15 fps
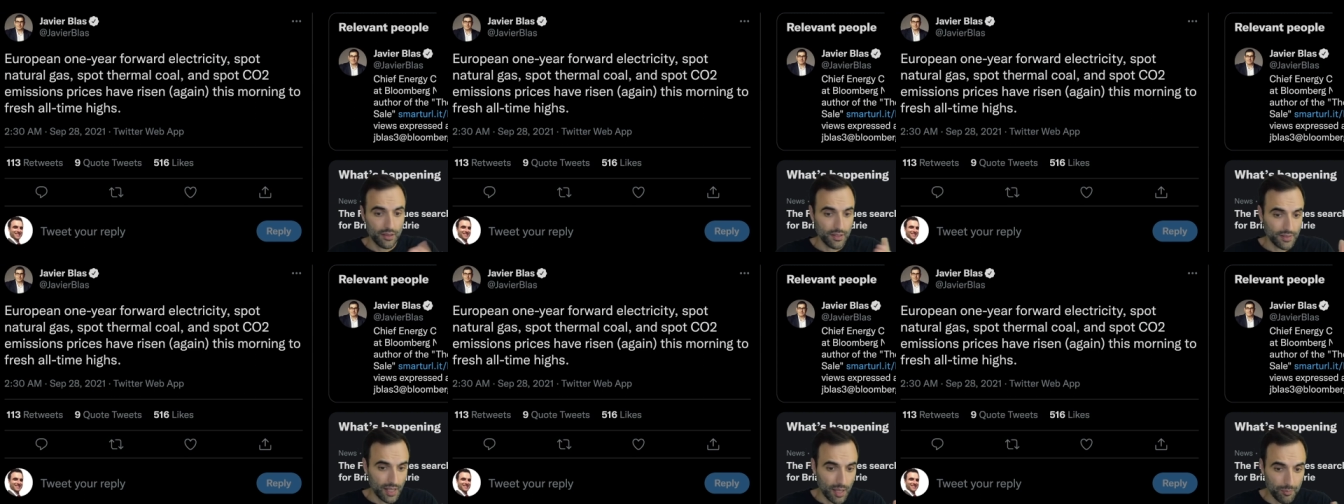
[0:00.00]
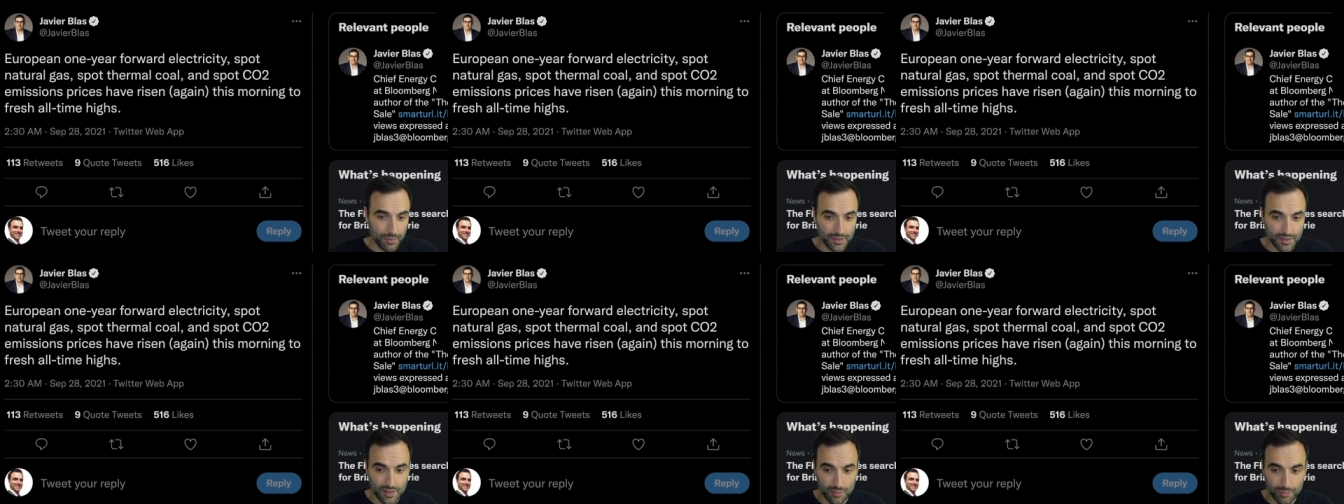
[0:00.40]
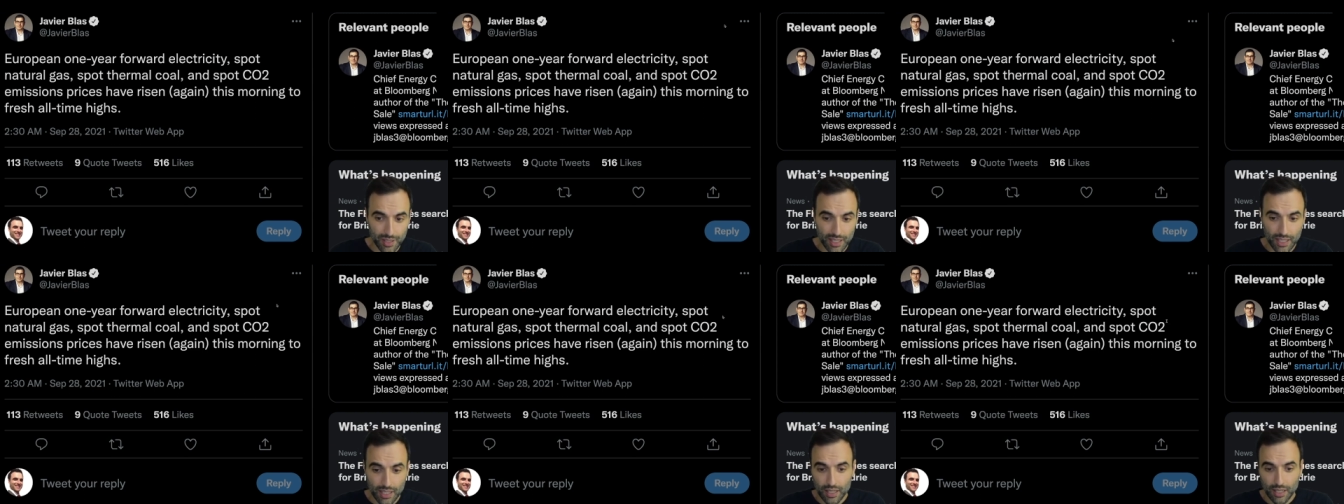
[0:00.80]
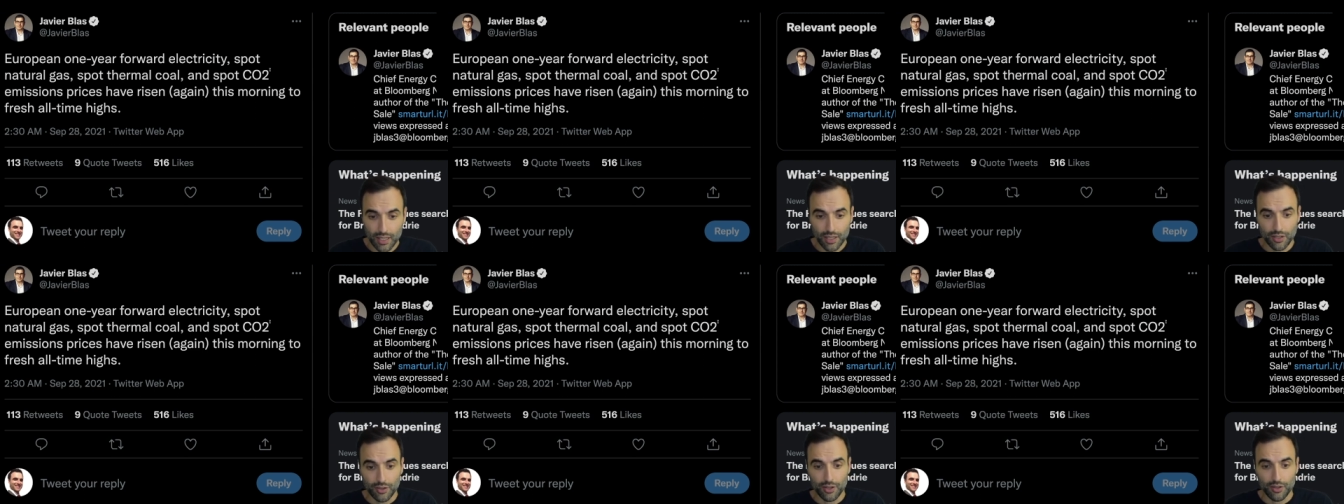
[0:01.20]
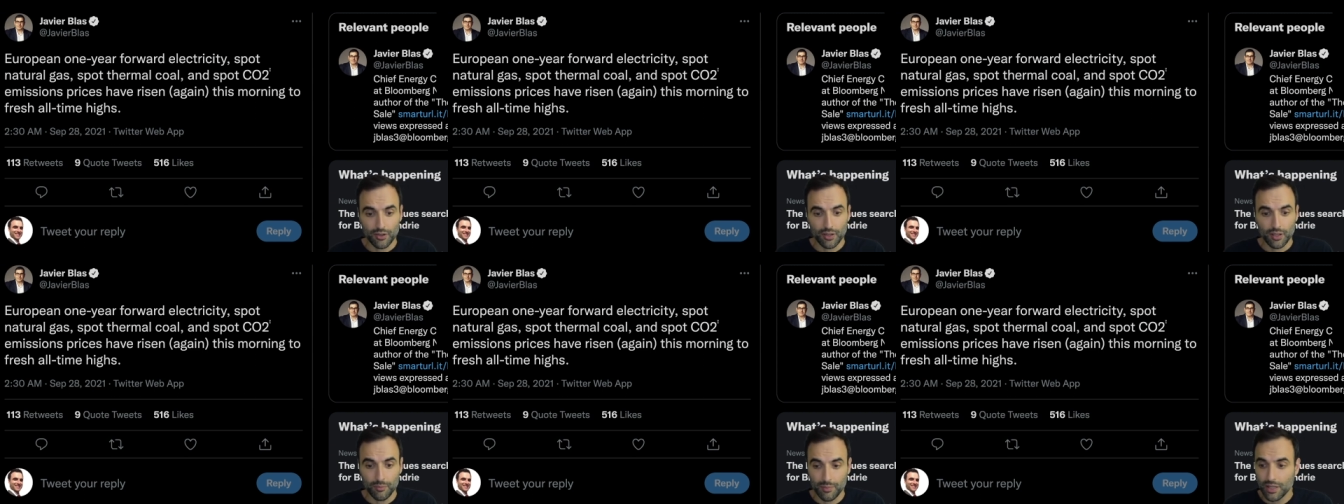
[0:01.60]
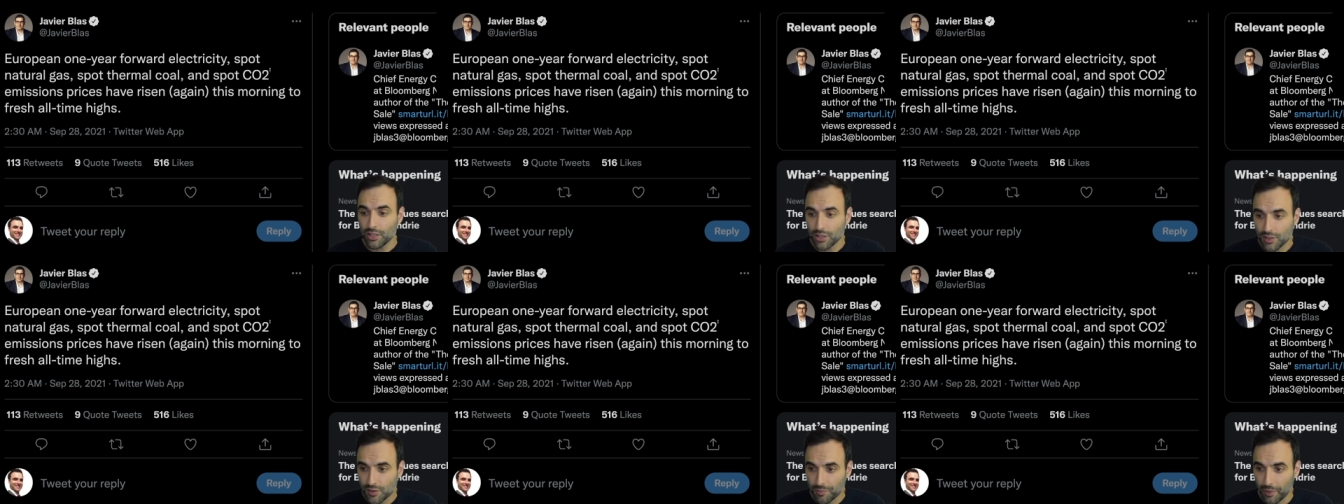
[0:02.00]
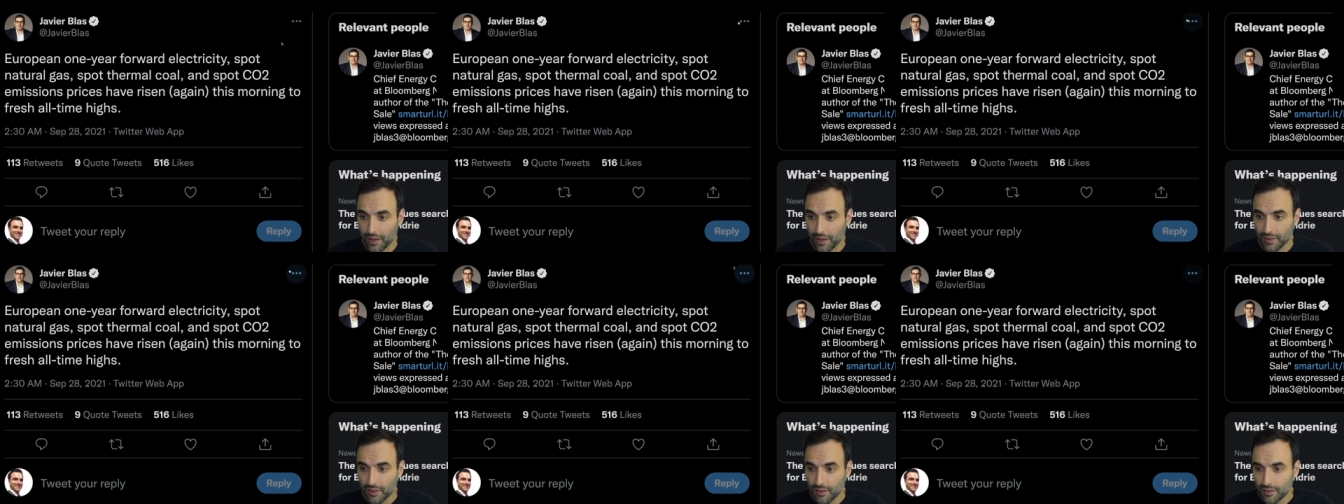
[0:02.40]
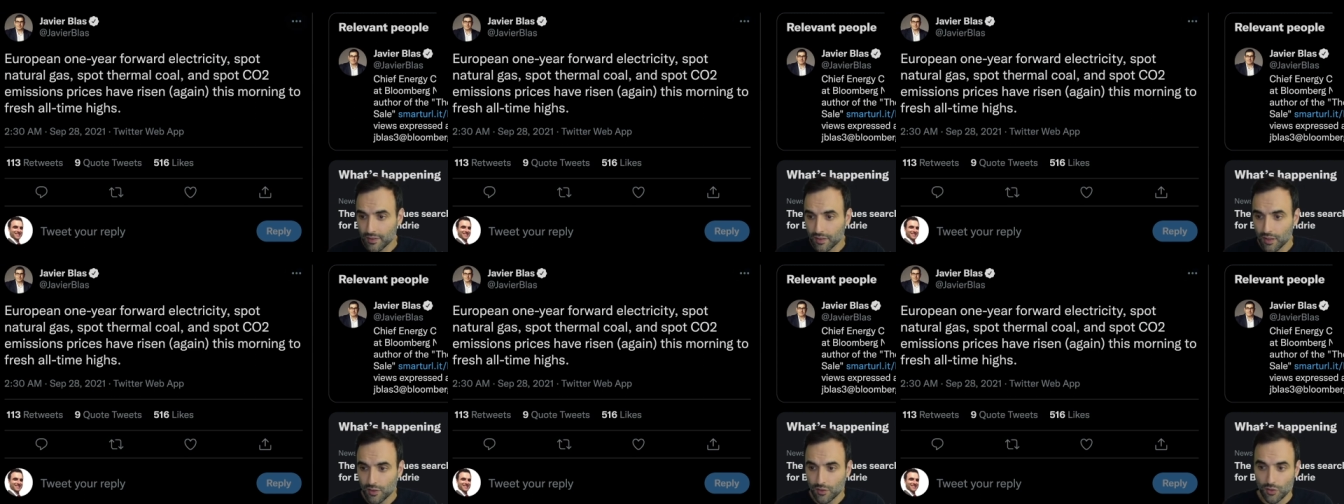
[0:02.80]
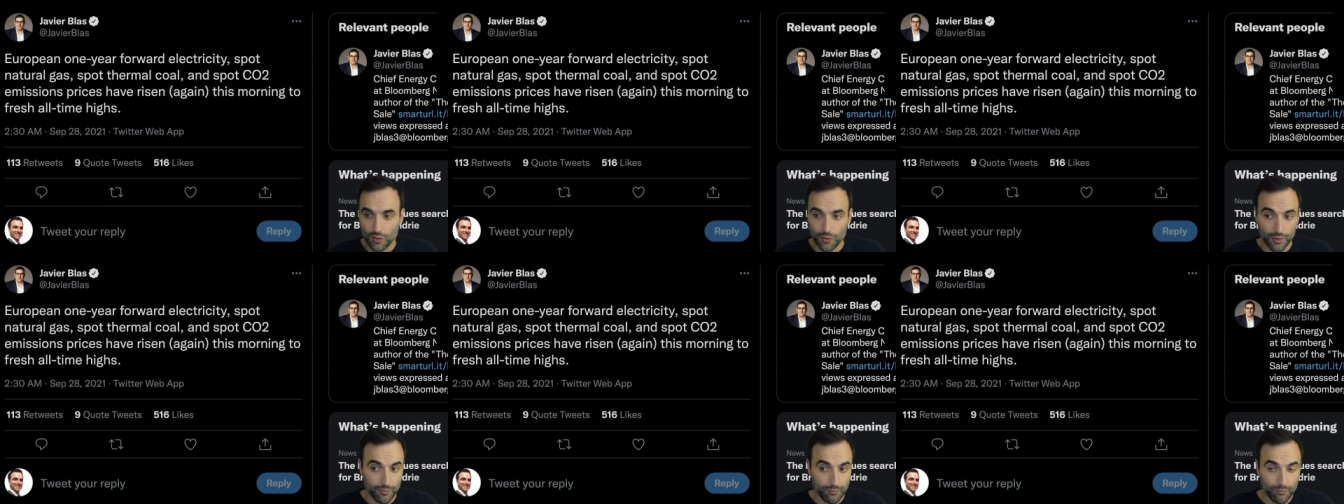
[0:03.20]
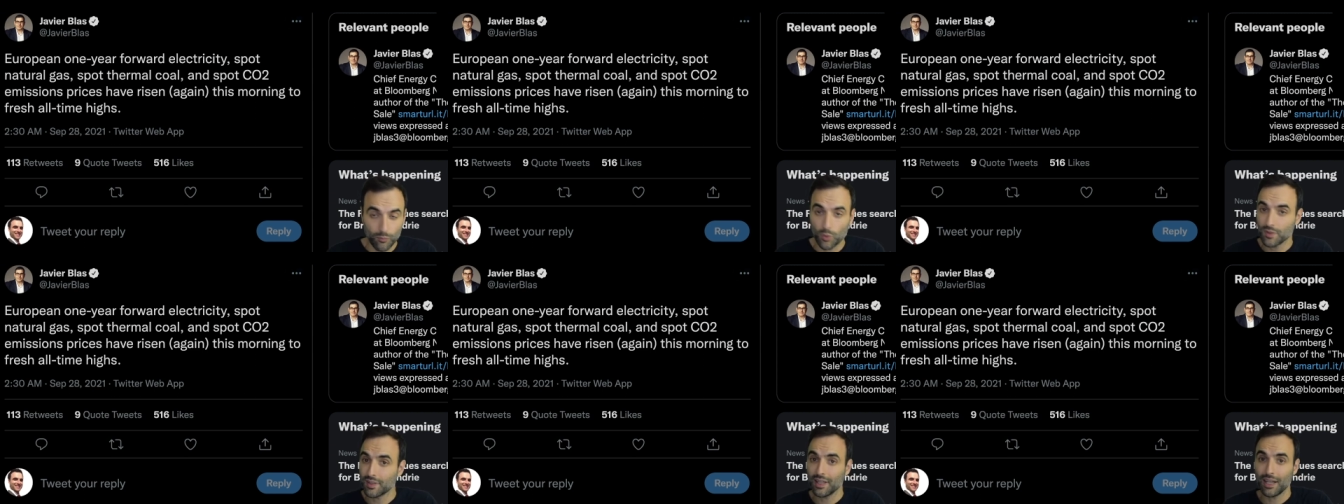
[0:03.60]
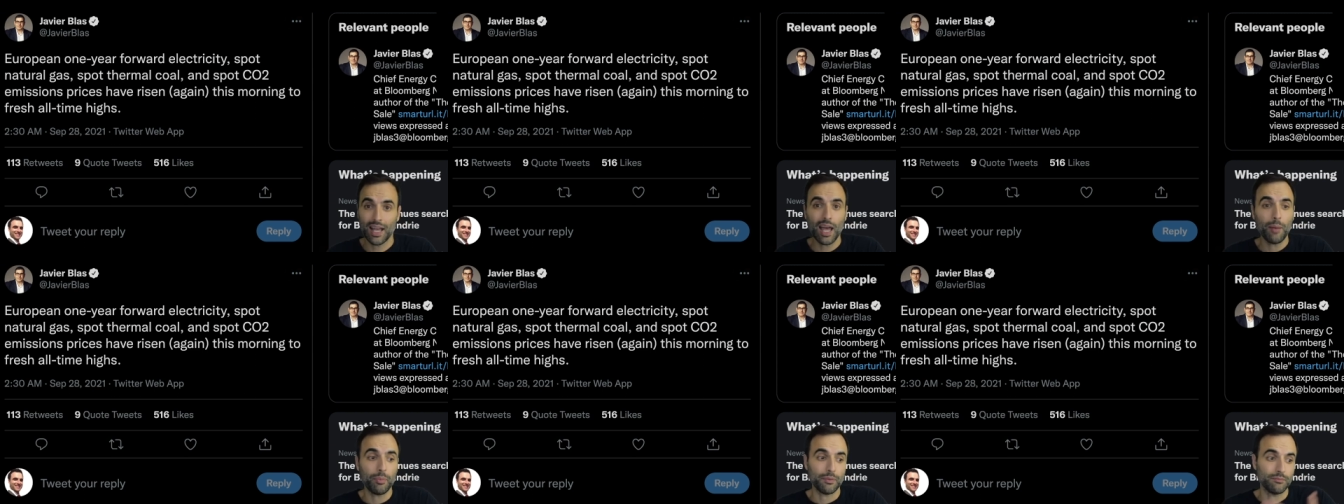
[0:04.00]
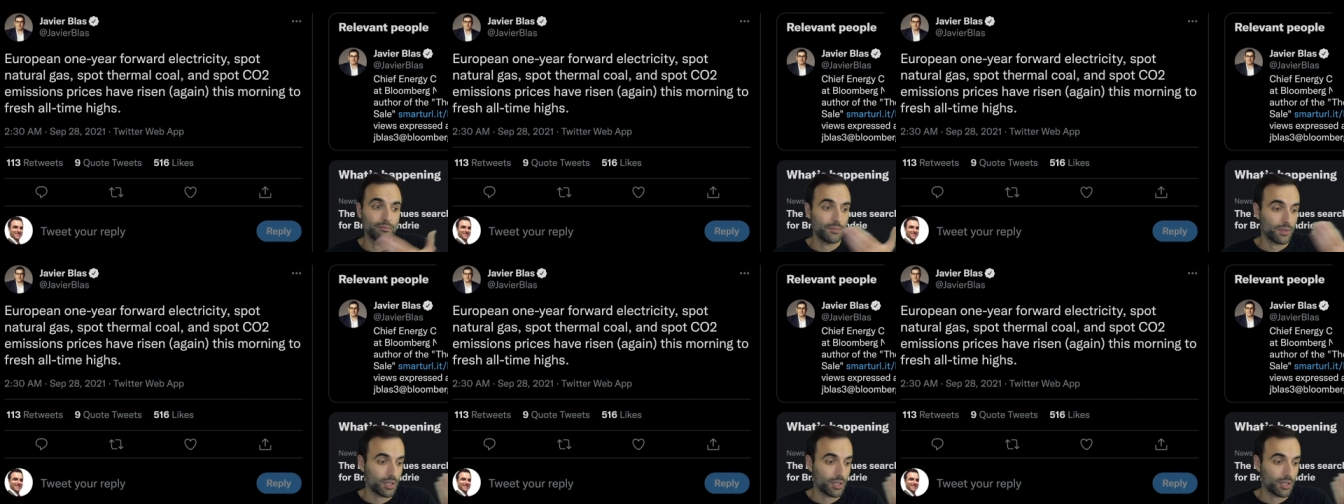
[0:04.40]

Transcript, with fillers: This happens to be, you know, your emissions prices. So, what's going to happen?